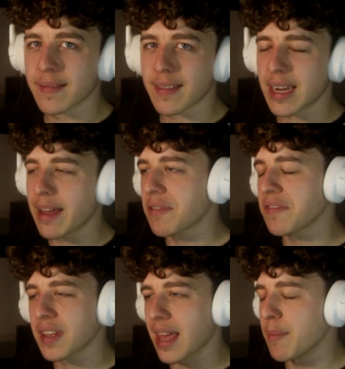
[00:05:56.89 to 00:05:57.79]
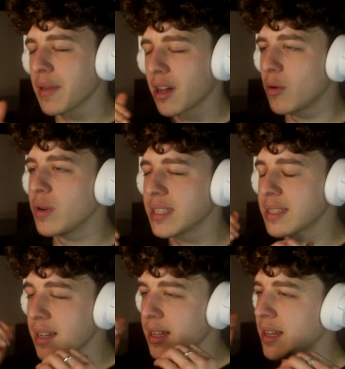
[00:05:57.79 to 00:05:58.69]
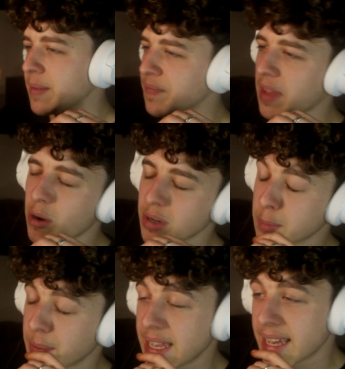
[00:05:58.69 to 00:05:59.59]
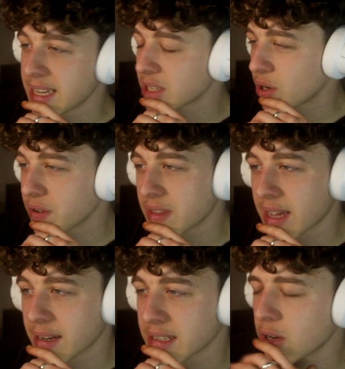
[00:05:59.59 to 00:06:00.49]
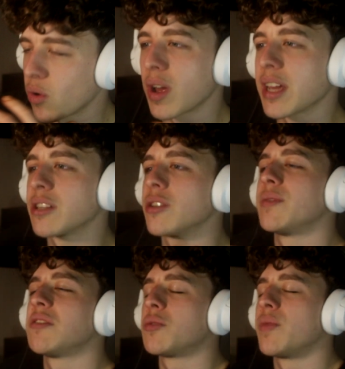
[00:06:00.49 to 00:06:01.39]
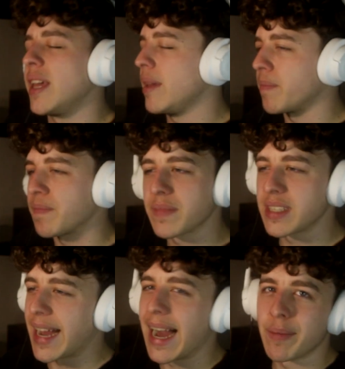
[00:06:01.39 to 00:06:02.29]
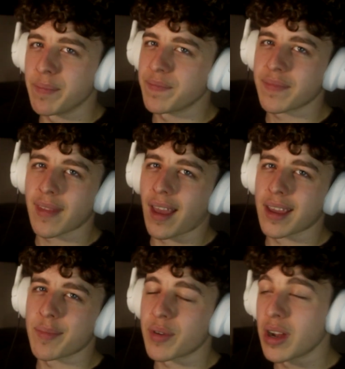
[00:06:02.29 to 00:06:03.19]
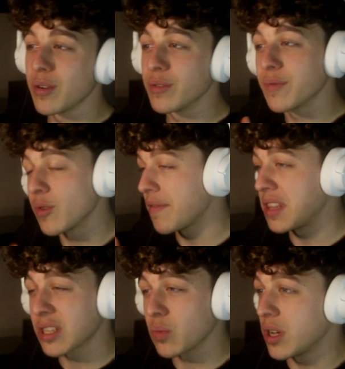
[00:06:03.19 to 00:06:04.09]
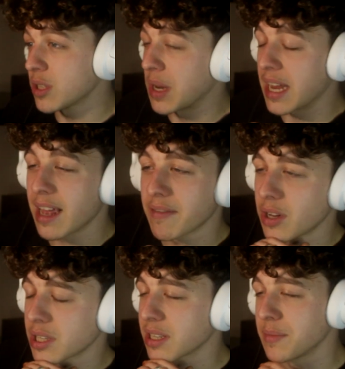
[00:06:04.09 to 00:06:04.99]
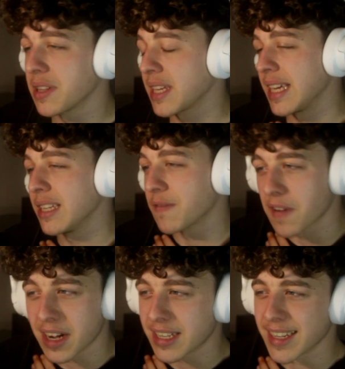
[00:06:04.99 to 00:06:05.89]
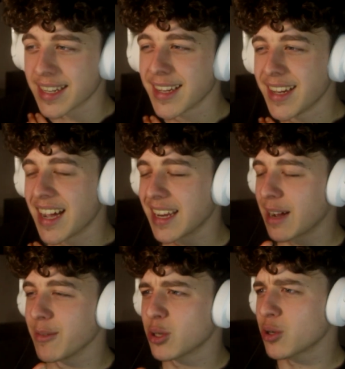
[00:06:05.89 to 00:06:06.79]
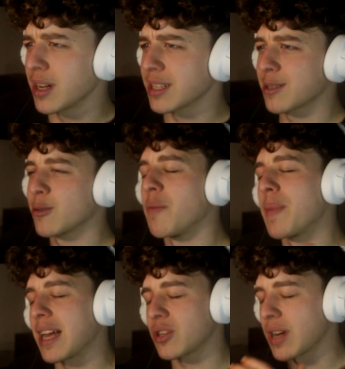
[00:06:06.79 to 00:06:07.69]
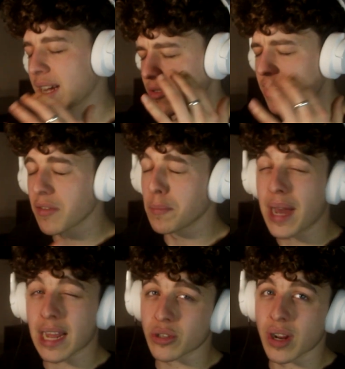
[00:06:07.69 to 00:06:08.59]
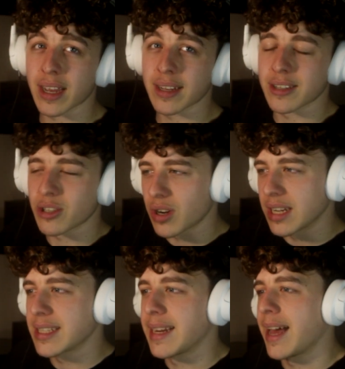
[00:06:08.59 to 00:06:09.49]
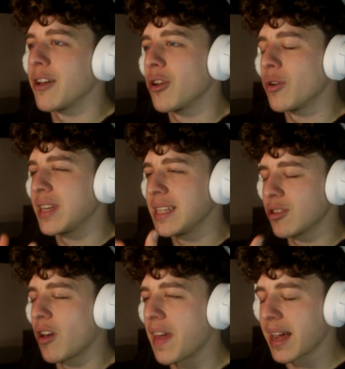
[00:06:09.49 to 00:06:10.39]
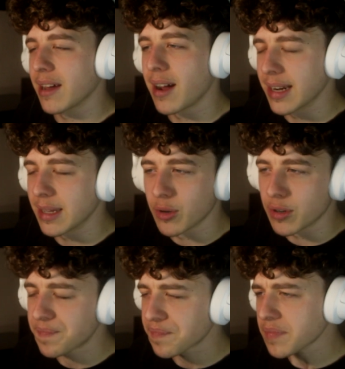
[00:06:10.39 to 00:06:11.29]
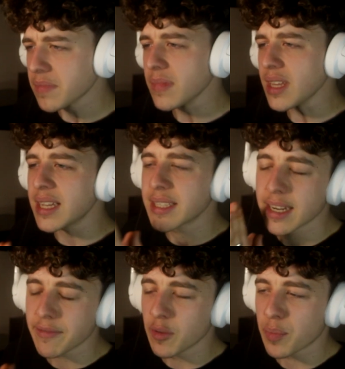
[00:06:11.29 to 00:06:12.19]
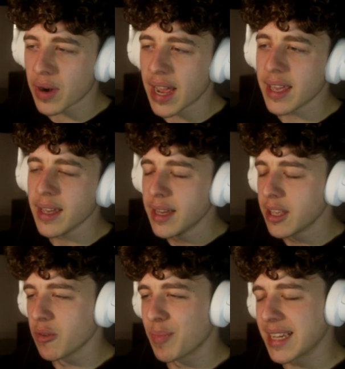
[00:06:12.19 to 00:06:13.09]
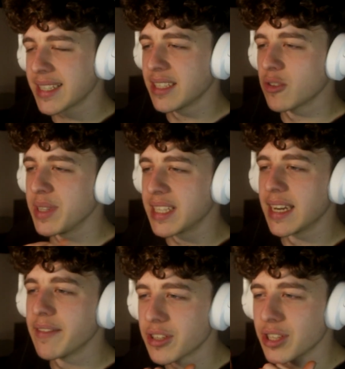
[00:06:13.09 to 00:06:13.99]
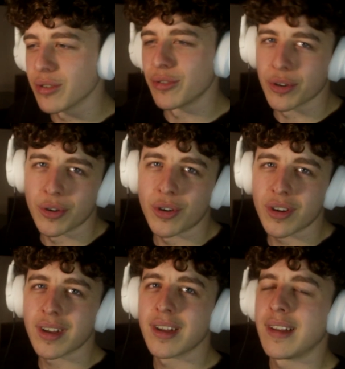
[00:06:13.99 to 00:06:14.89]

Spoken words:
Like, never forget me. I'll always be here, sort of thing. He's all I can do is dream. Damn. Like, bro, whoever this was meant a hell of a lot to him, and I think he's fucked it. And now he's trying to sort of backtrack, and not even backtrack, just trying to let her know that he's not that guy anymore. Said, if you pray, your blessings will be delivered to your door.